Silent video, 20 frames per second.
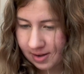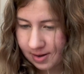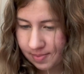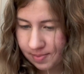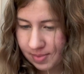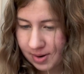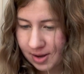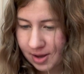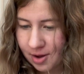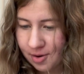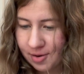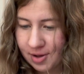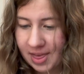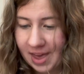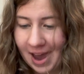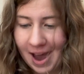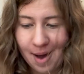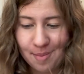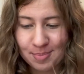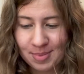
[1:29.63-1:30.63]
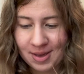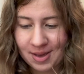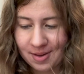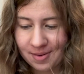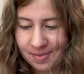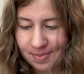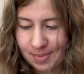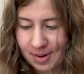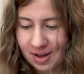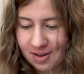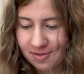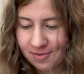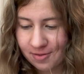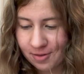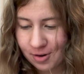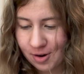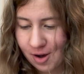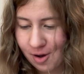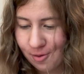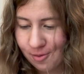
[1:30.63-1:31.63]
I'm gonna go with Happy by
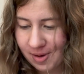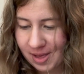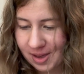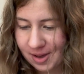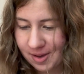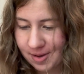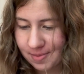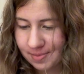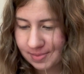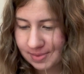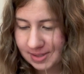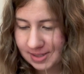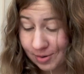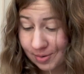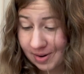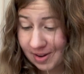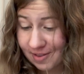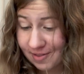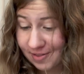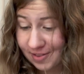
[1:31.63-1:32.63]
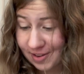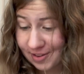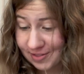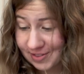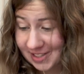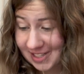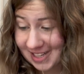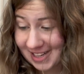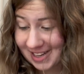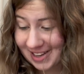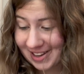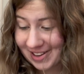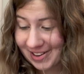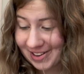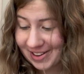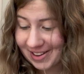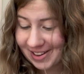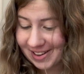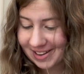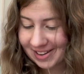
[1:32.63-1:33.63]
Pharrell Williams.
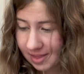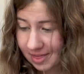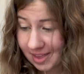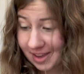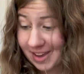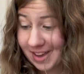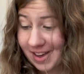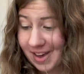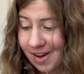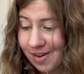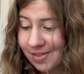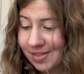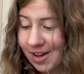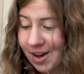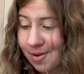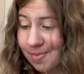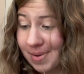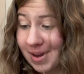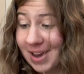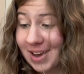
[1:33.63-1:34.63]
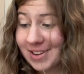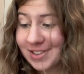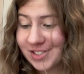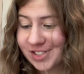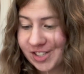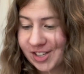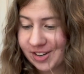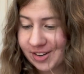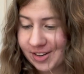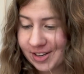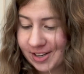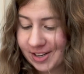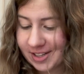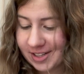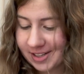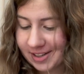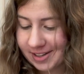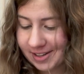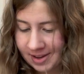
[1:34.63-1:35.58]
2015, Thinking Out Loud by Ed Sheeran.